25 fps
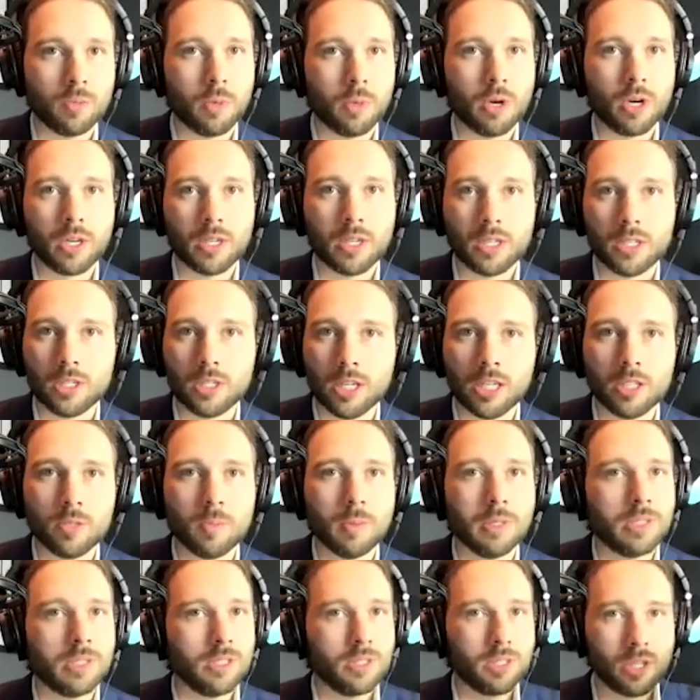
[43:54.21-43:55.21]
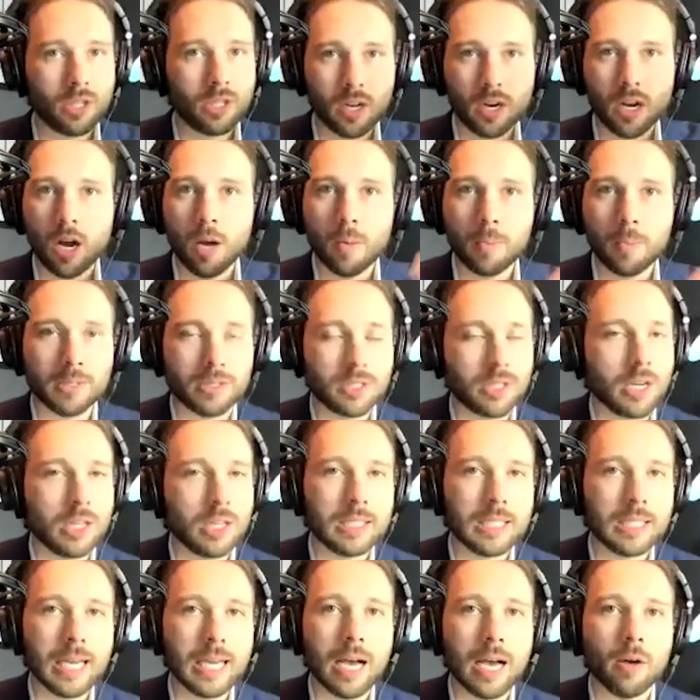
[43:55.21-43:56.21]
market adjustments. It's gone up, it's gone
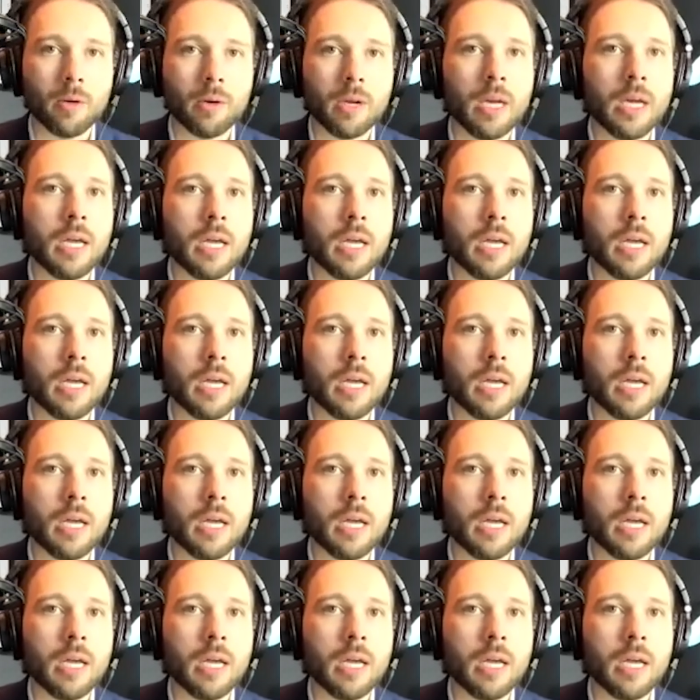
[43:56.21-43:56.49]
down.